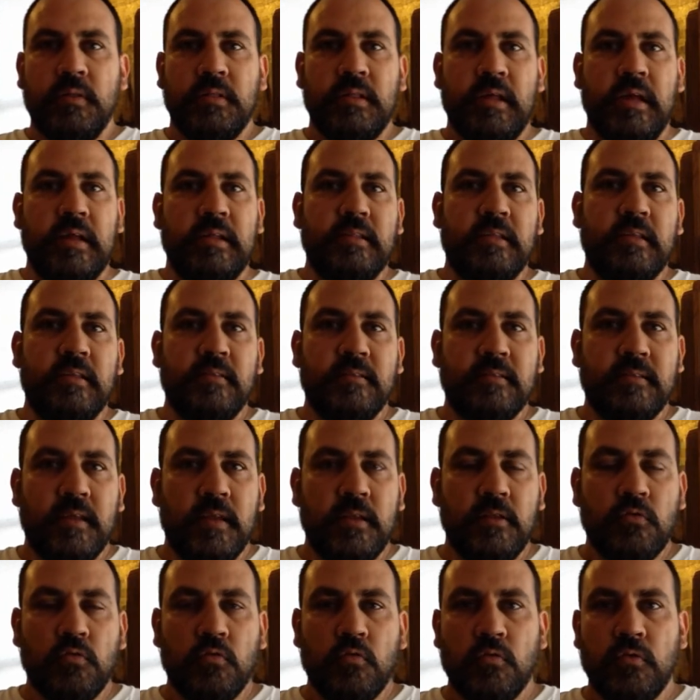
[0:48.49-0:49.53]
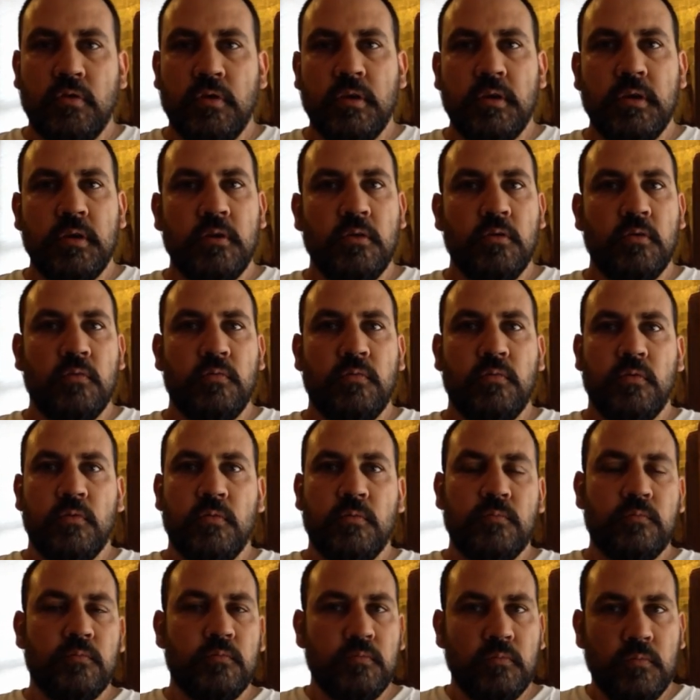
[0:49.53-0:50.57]
19th century or
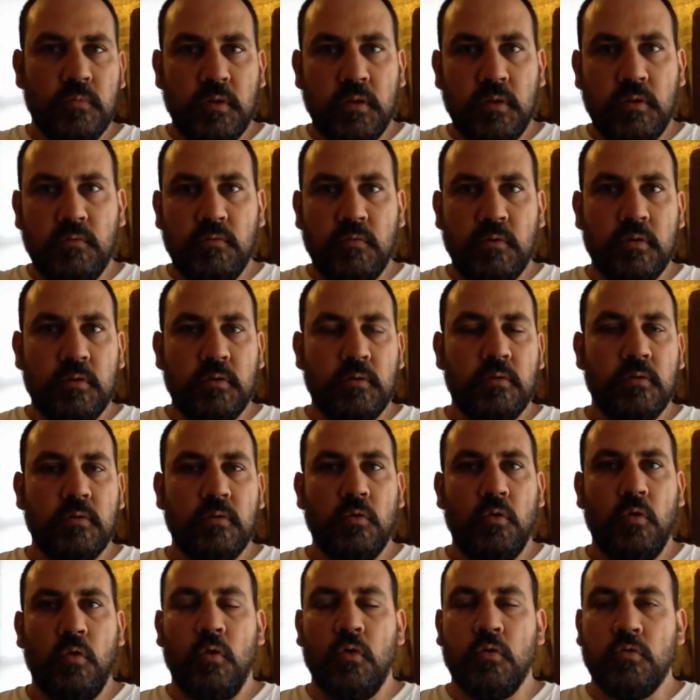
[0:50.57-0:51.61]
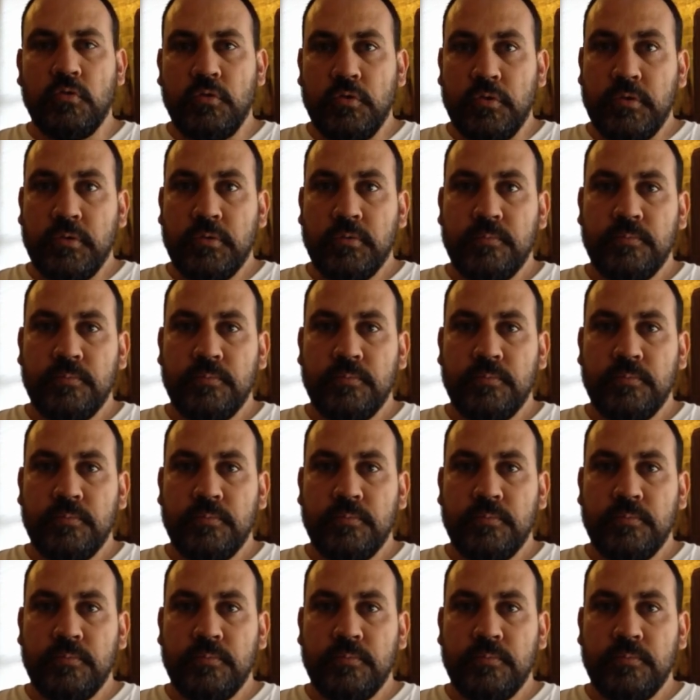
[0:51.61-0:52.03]
from even older.